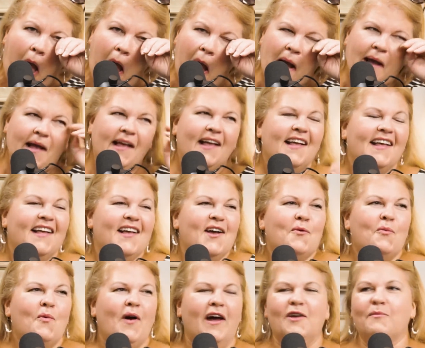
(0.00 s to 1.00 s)
Well,
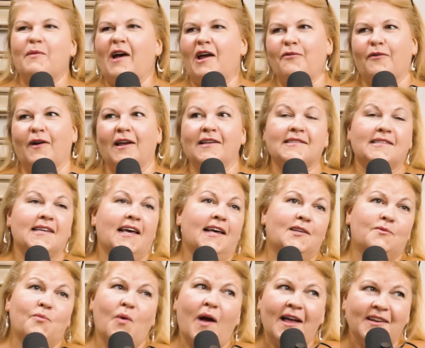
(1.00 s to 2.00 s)
one of my friends
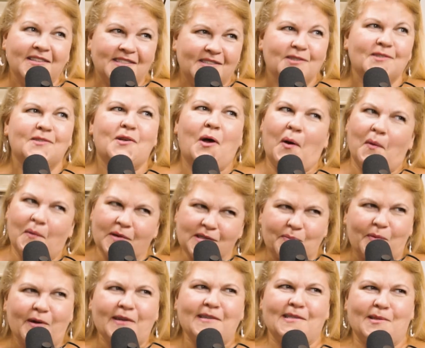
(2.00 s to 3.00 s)
said, Suze always
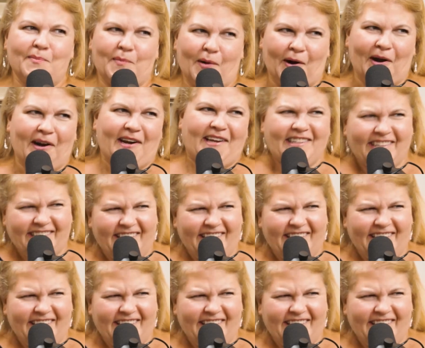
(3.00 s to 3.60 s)
brings the party.